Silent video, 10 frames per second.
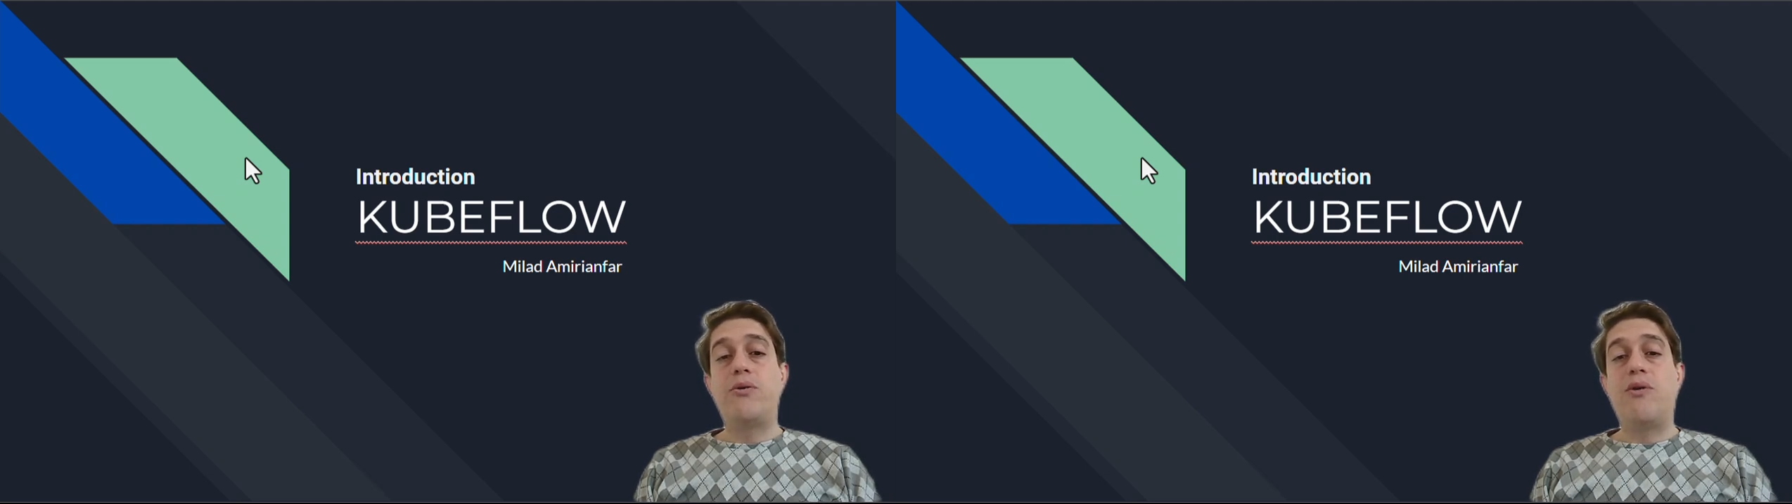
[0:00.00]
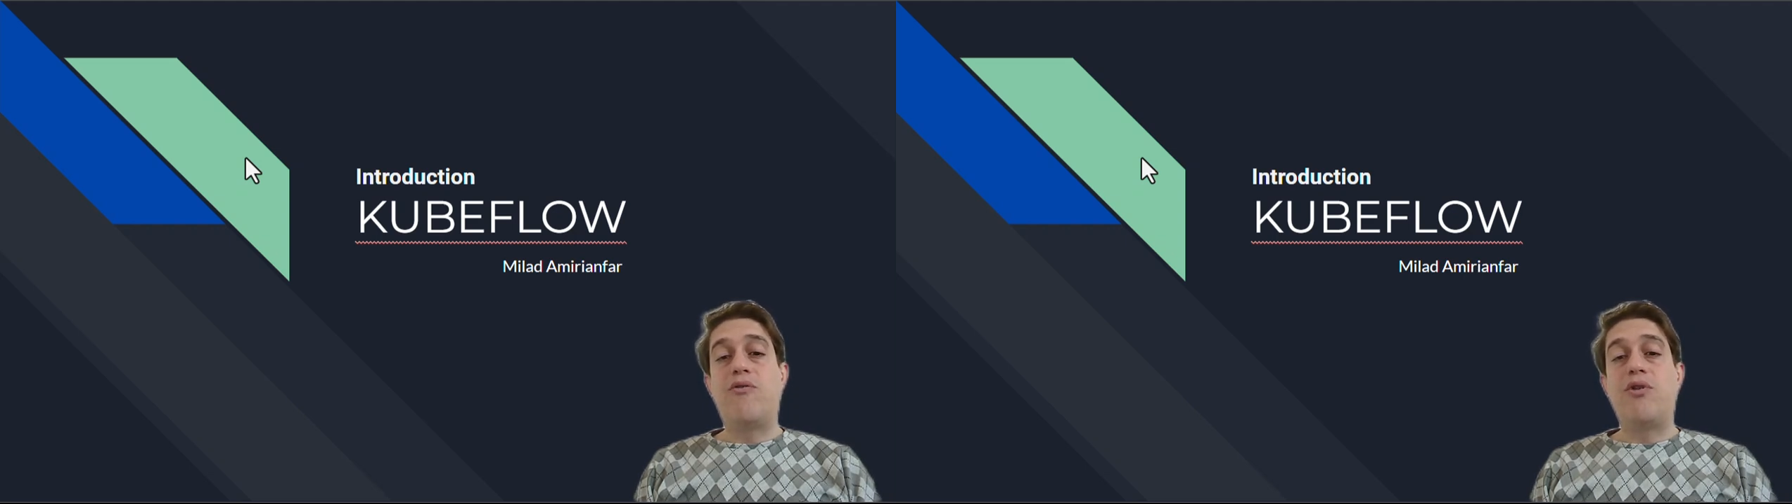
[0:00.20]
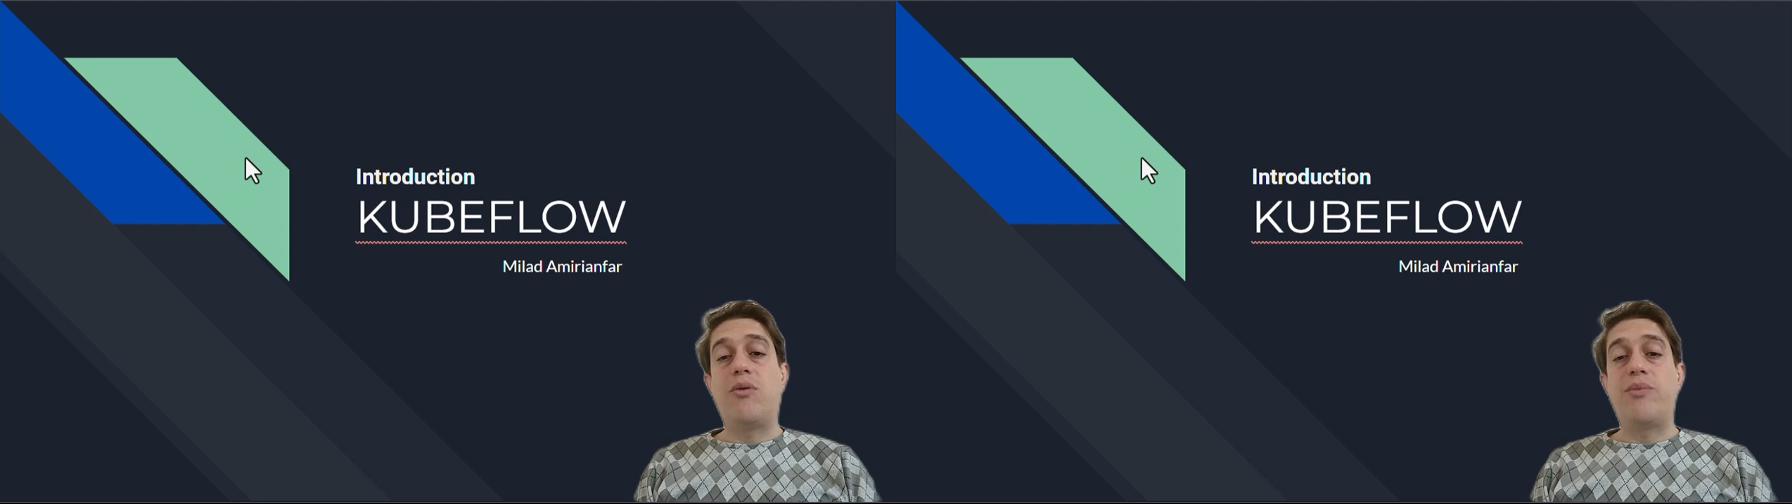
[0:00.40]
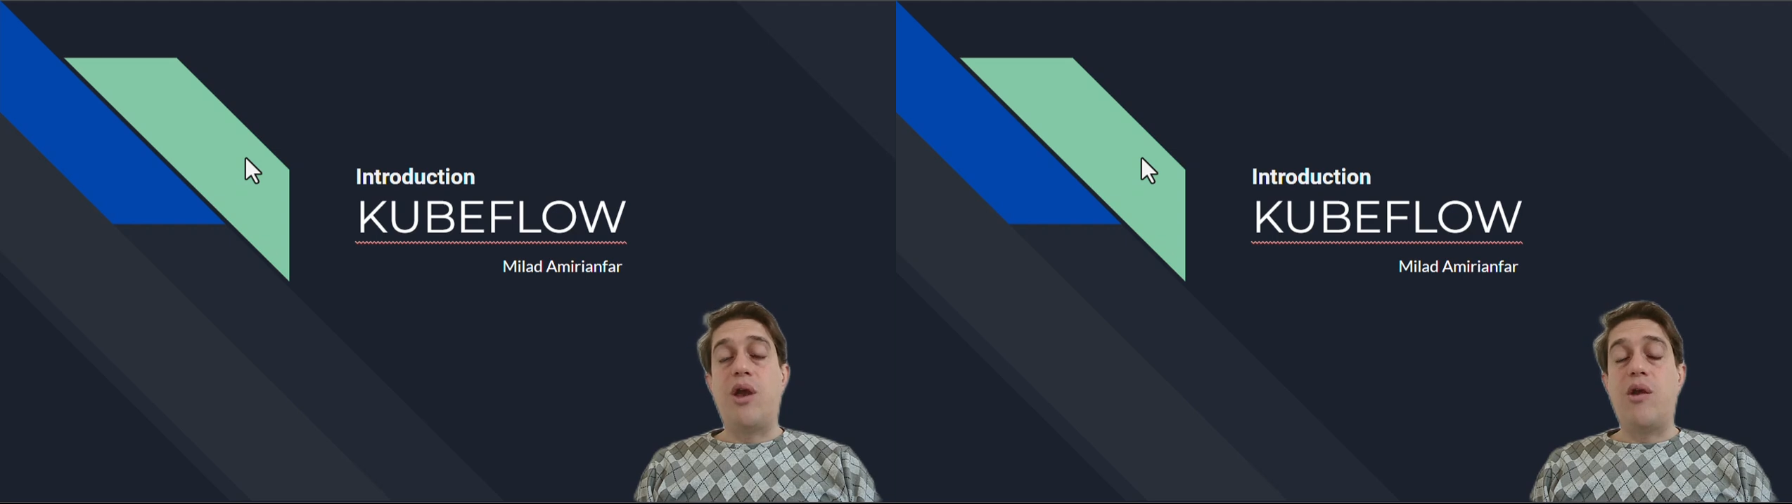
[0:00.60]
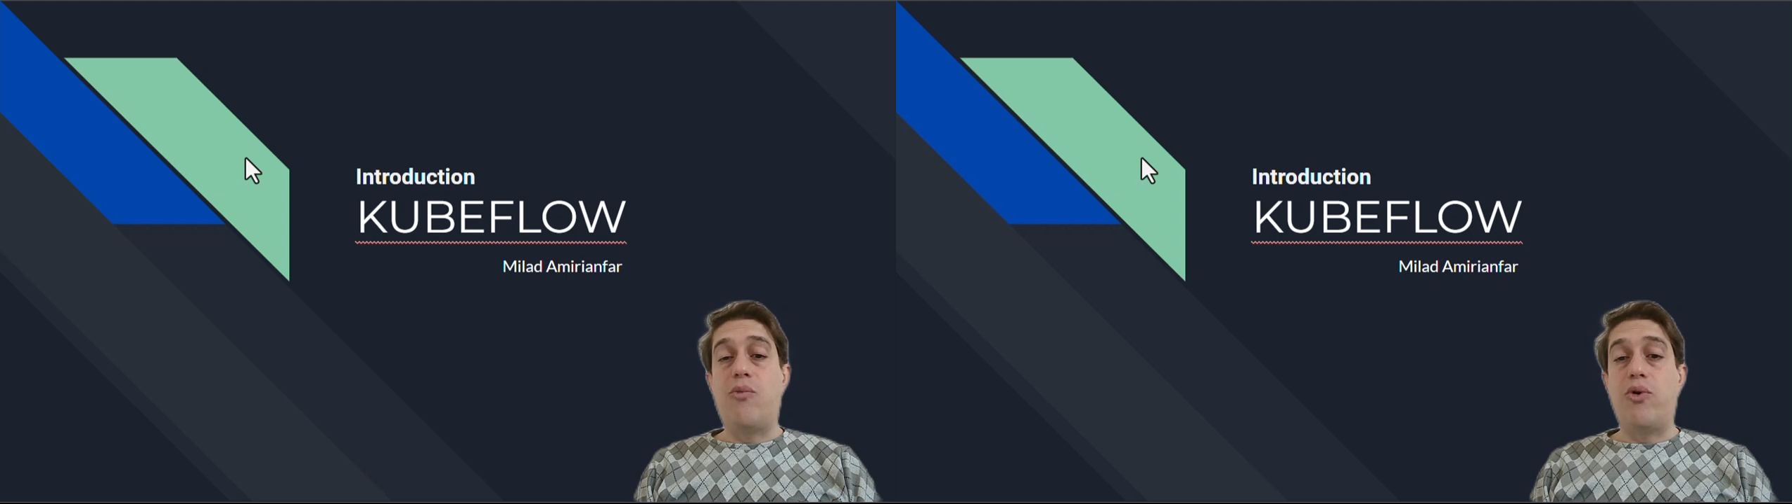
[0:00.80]
to
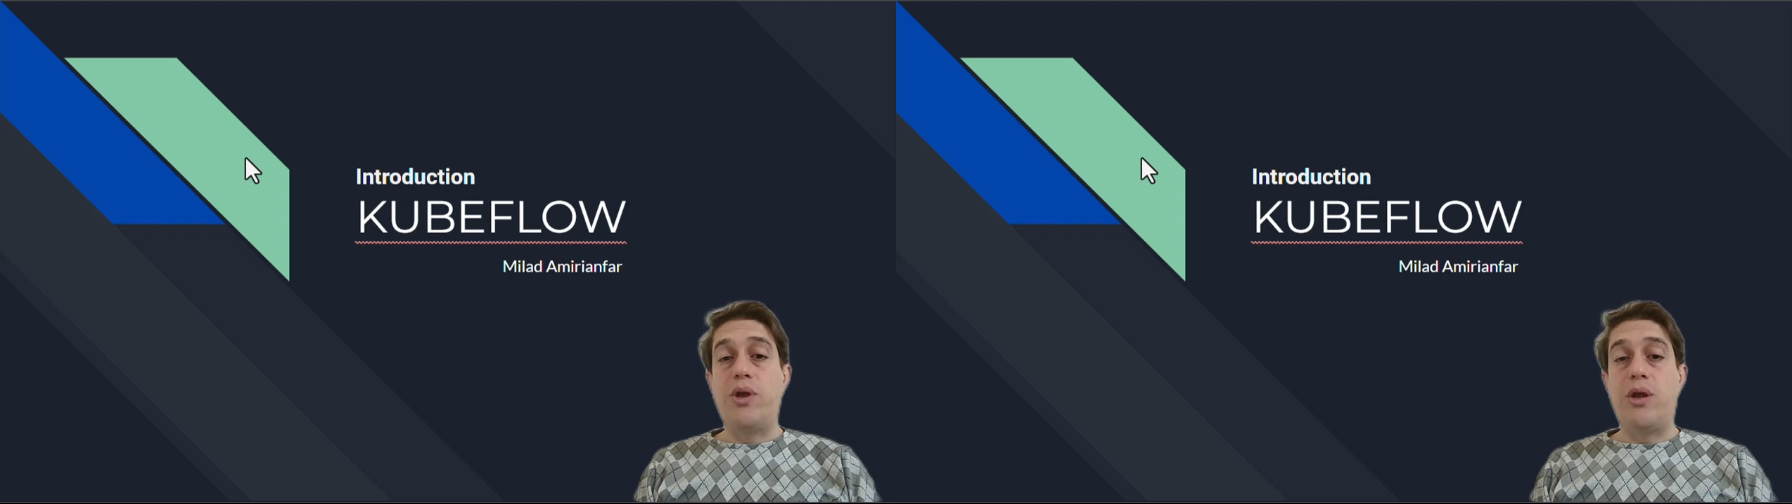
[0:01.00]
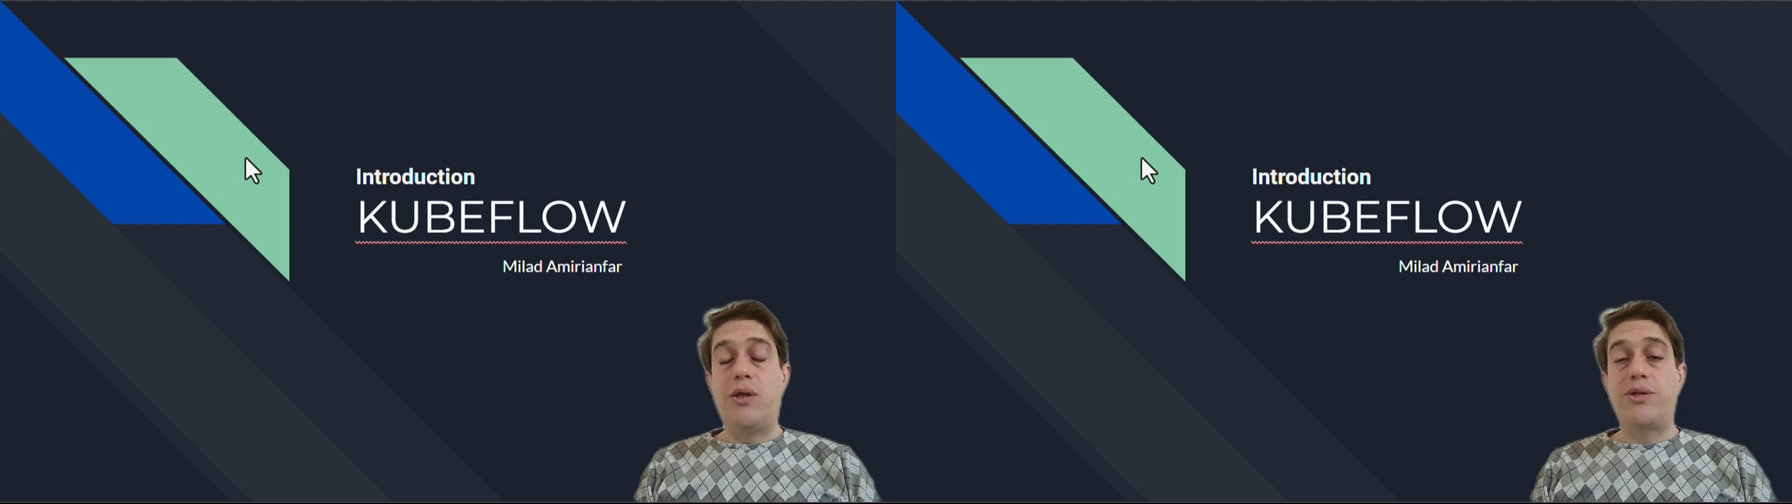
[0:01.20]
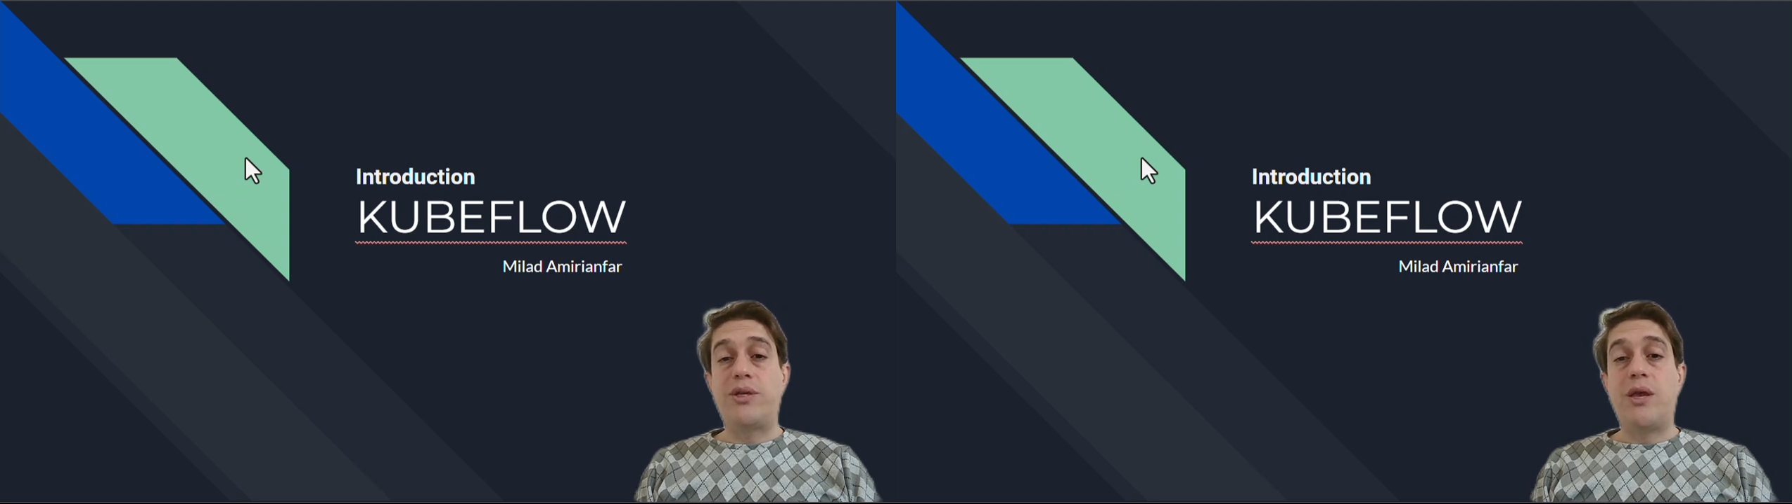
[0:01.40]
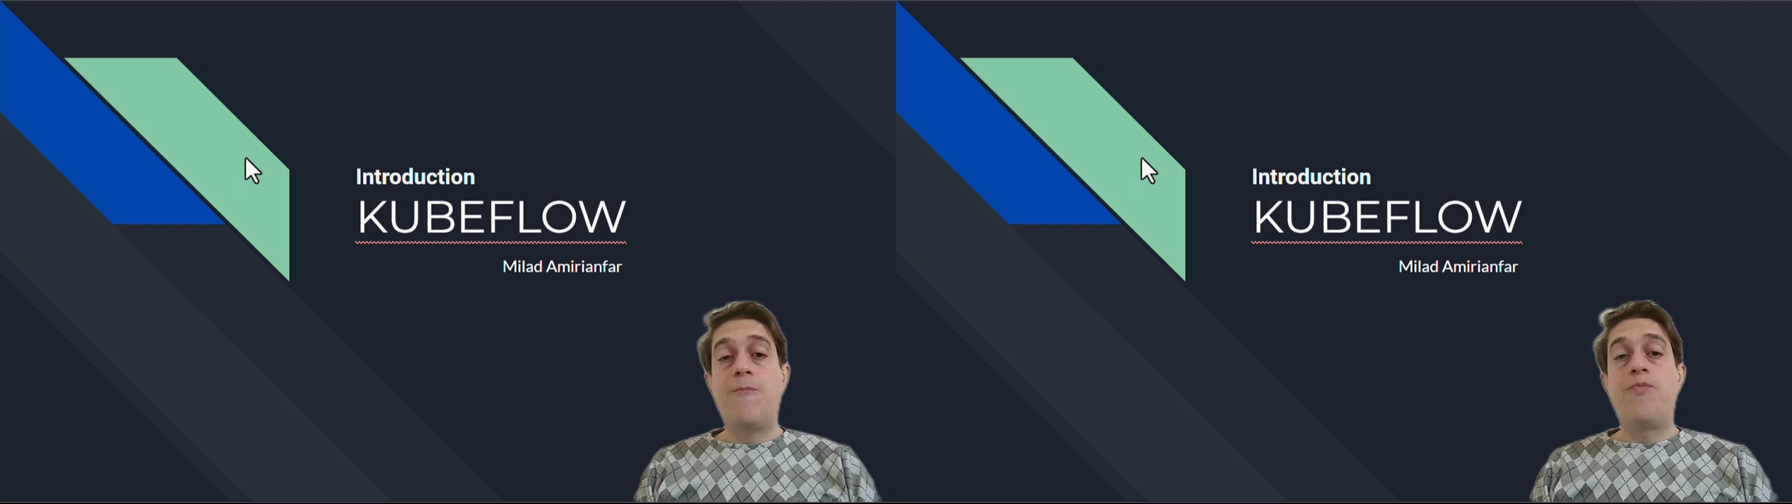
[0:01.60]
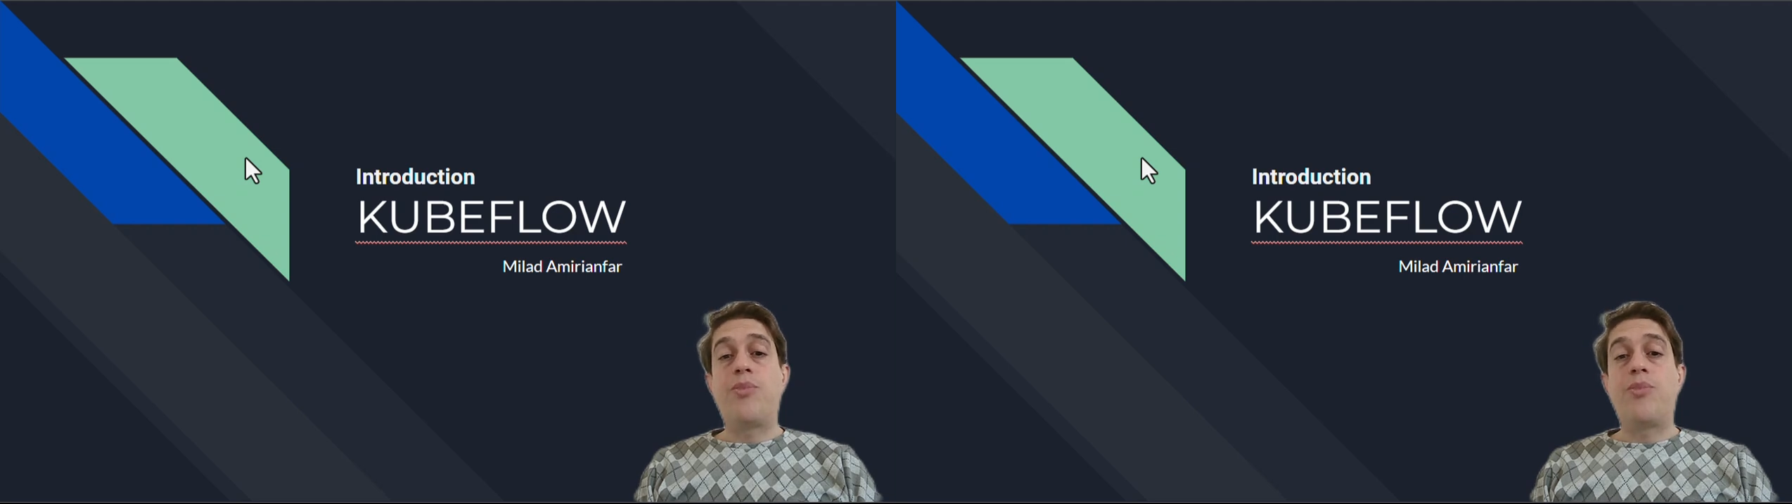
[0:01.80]
develop their models